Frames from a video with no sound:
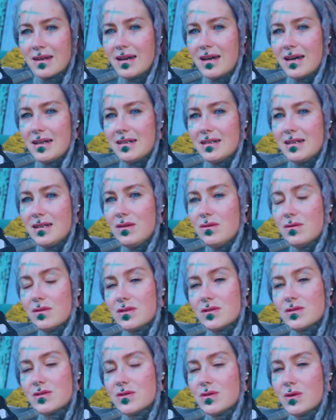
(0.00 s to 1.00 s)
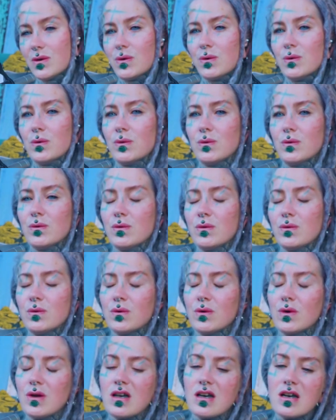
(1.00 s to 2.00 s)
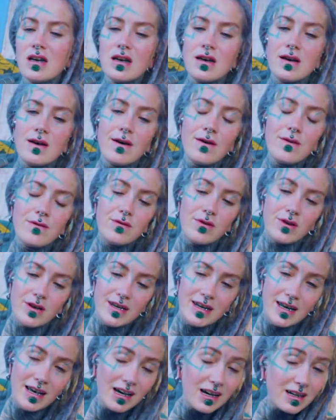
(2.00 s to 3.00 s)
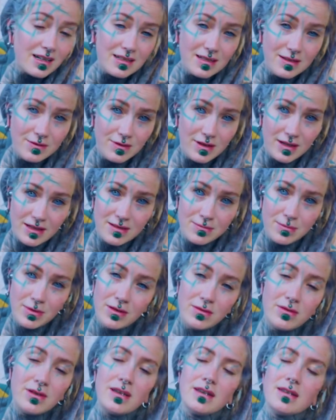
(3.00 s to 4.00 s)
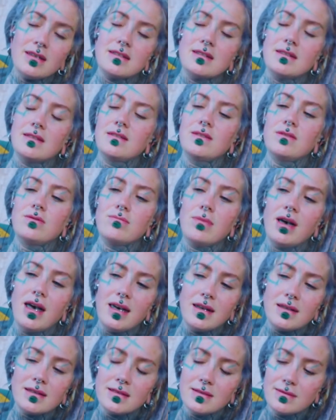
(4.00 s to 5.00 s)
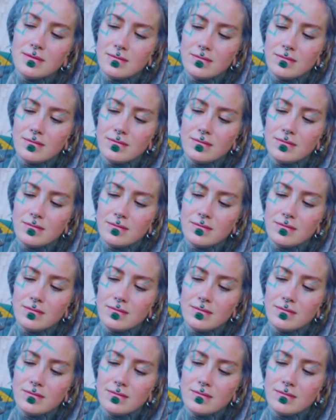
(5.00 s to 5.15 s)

And even so, for negative experiences you made,